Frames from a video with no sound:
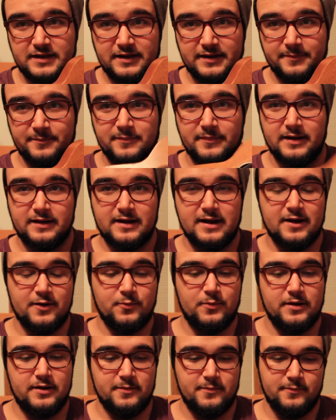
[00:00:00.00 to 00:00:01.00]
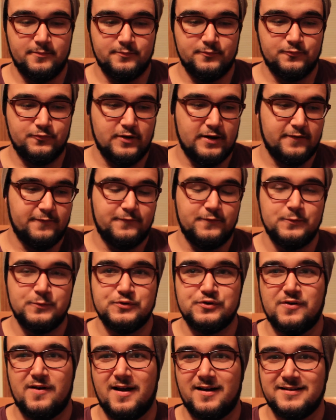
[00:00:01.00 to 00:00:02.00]
I kind of want to write a few
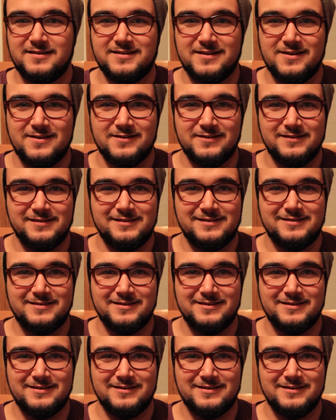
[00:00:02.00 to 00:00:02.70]
Trock songs